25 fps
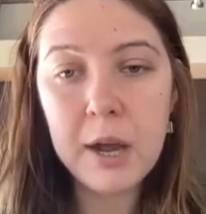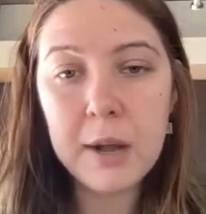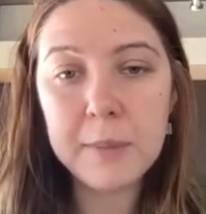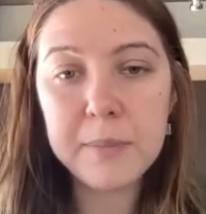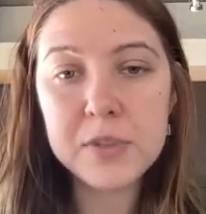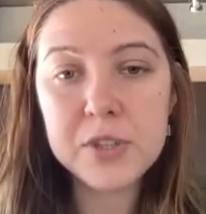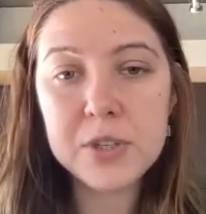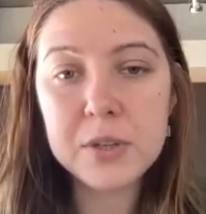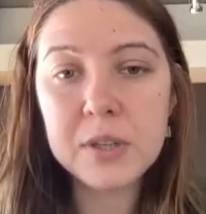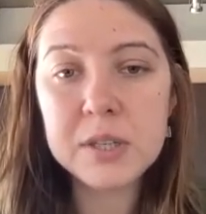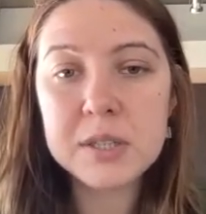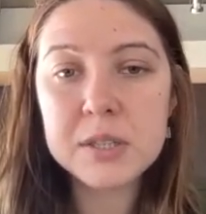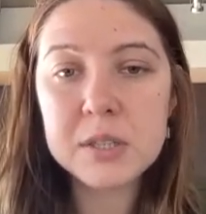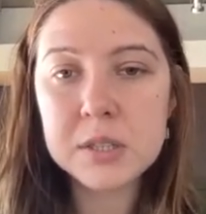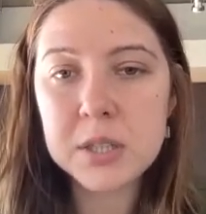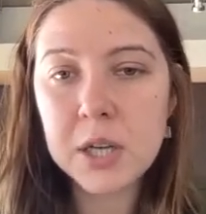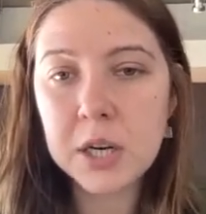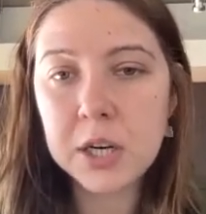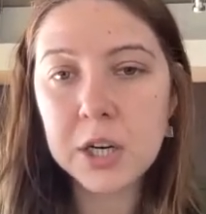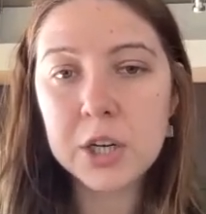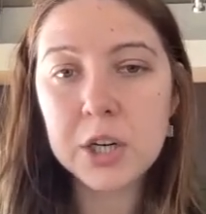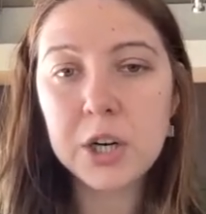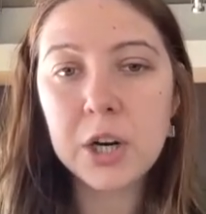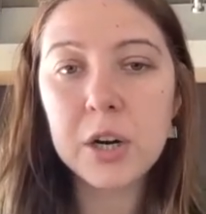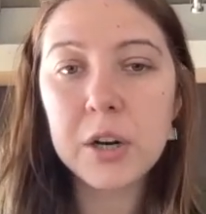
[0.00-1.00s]
So this is
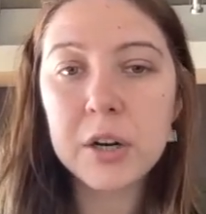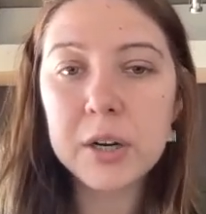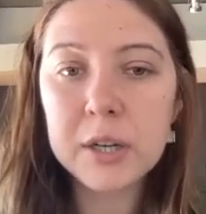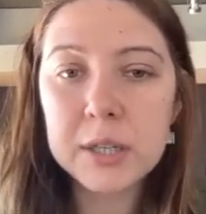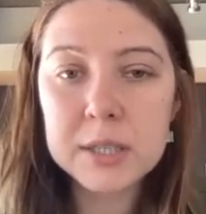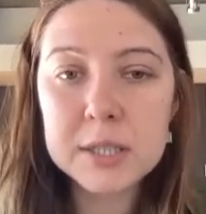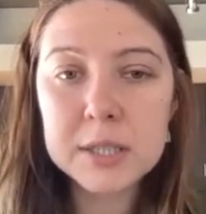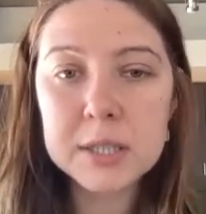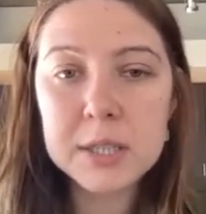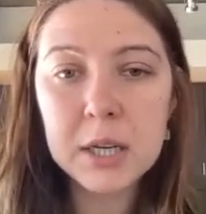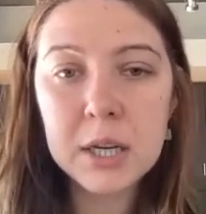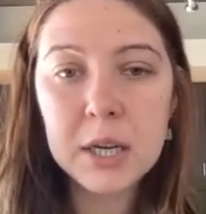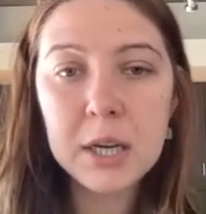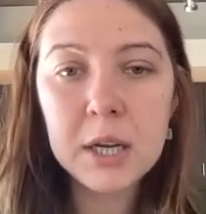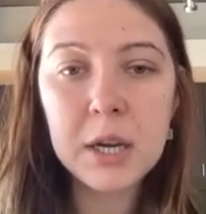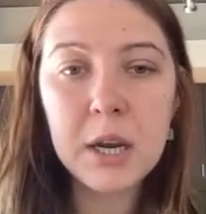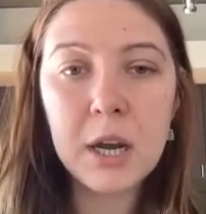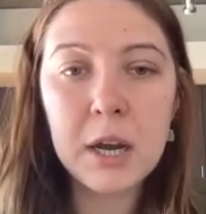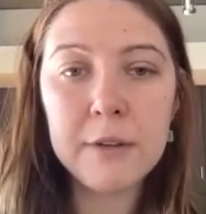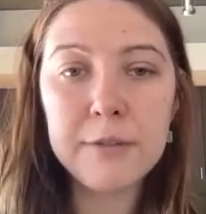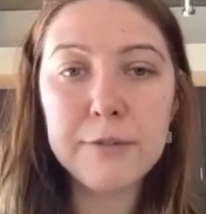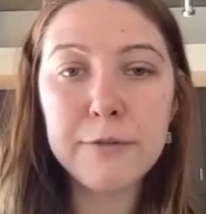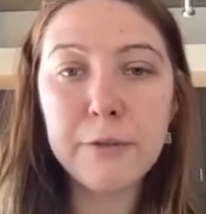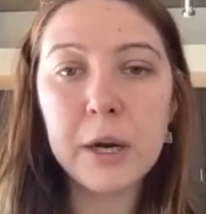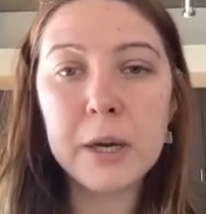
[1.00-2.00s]
our current
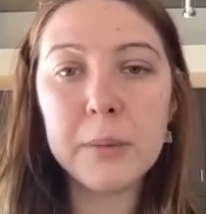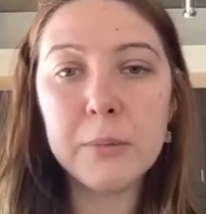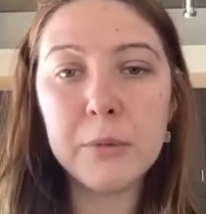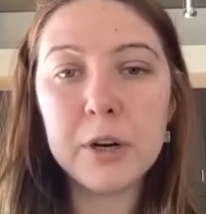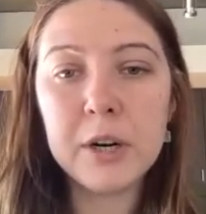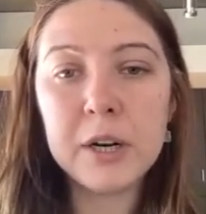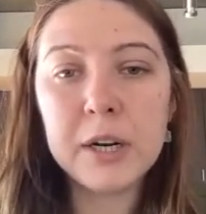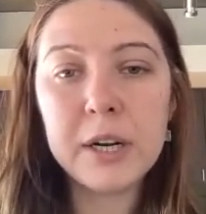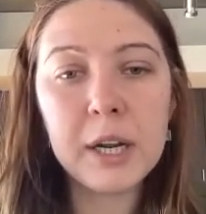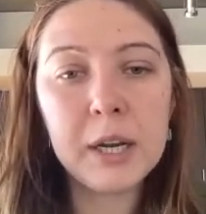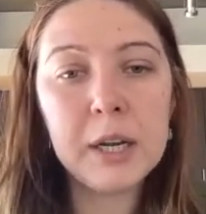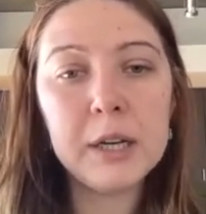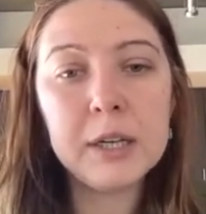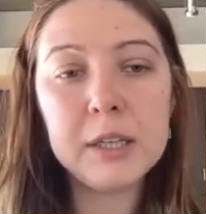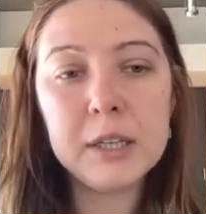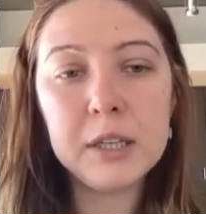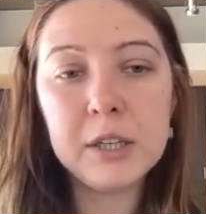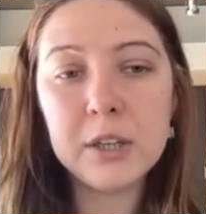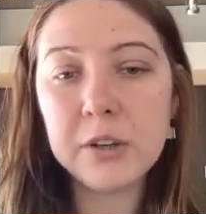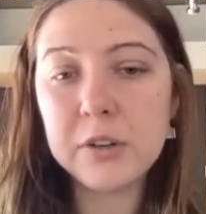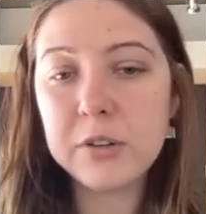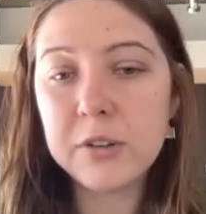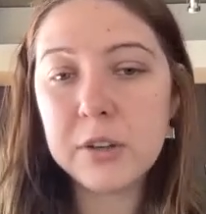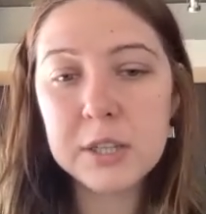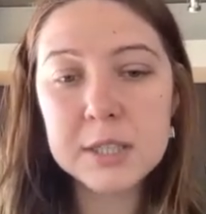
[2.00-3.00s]
framework, and
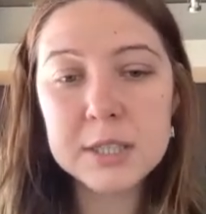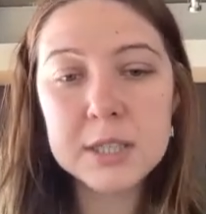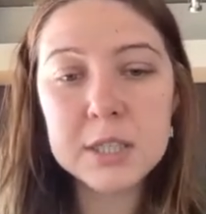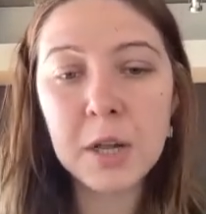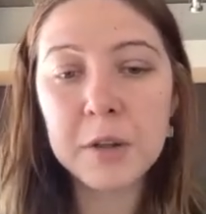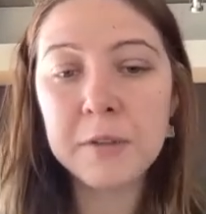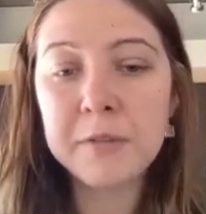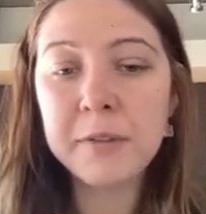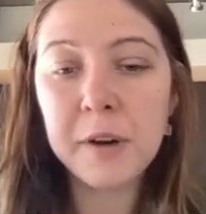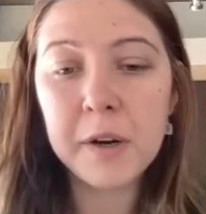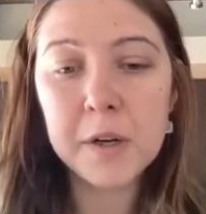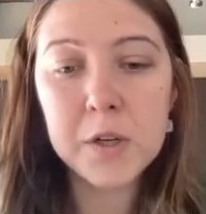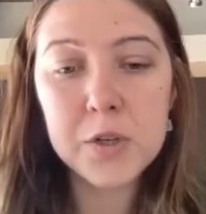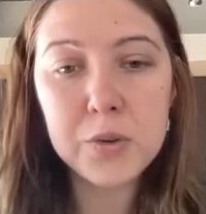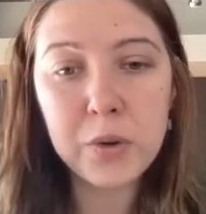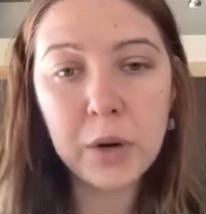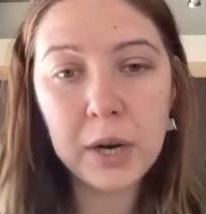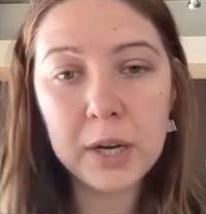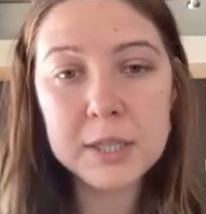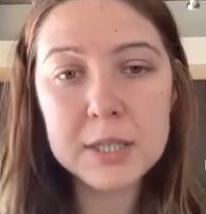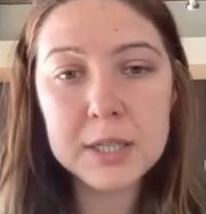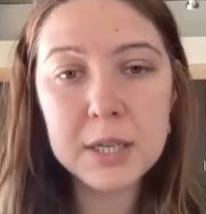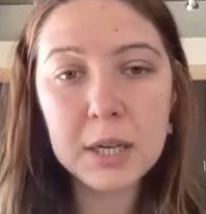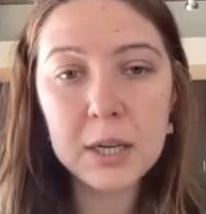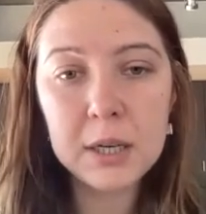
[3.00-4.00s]
this is all very
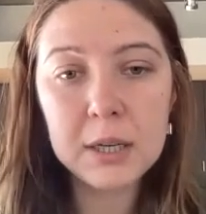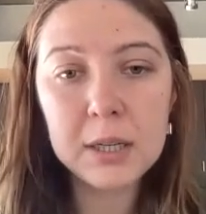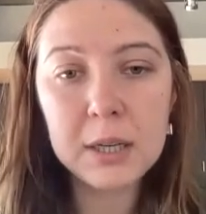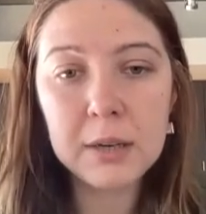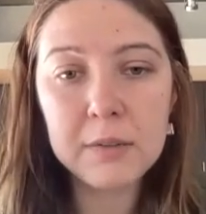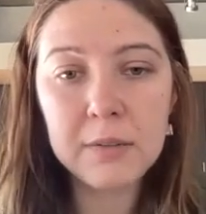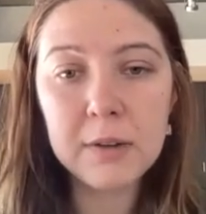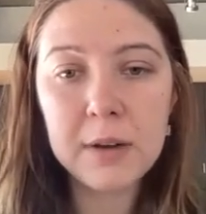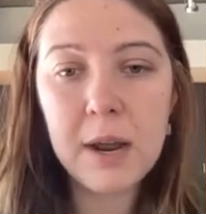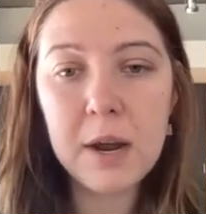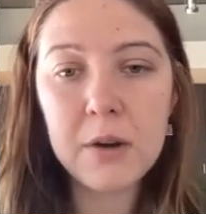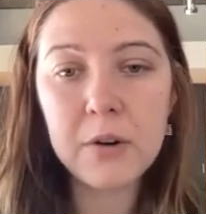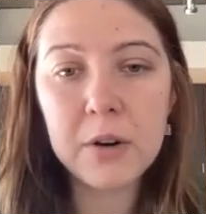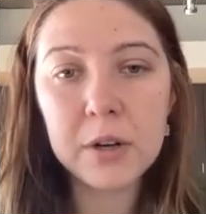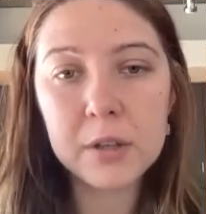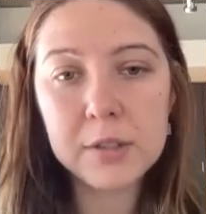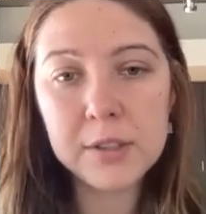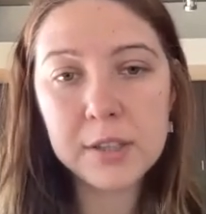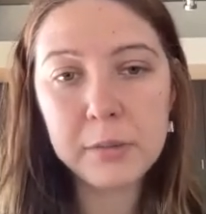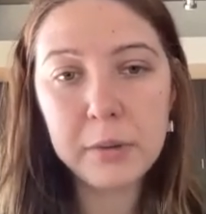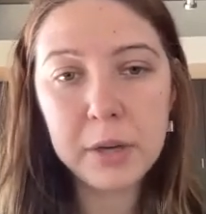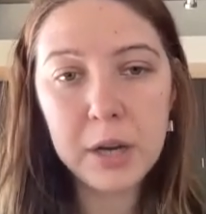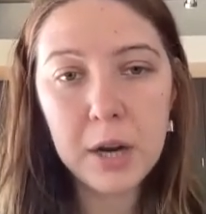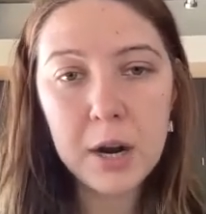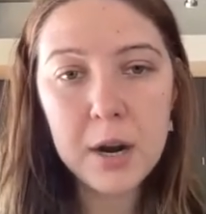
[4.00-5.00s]
transient given how
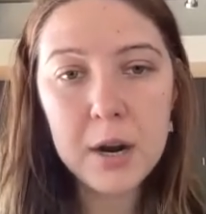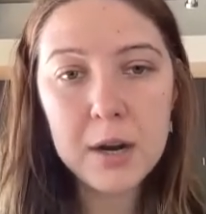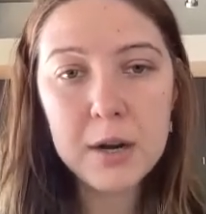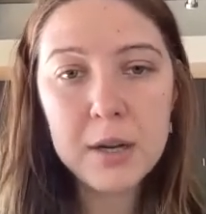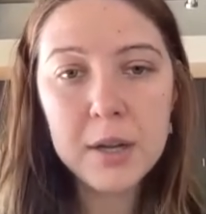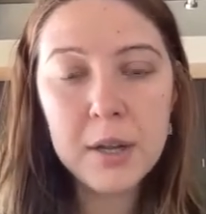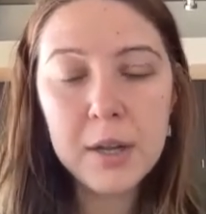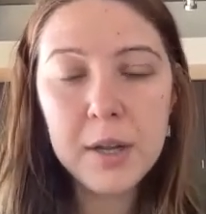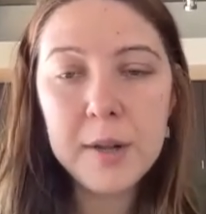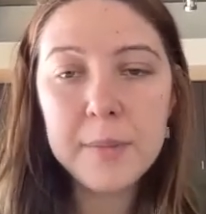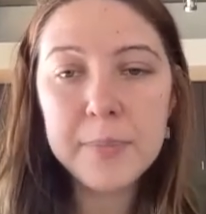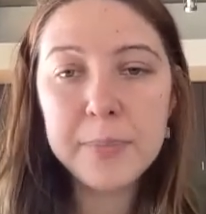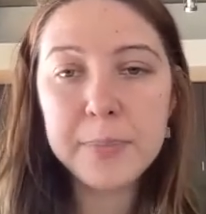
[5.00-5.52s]
early we are.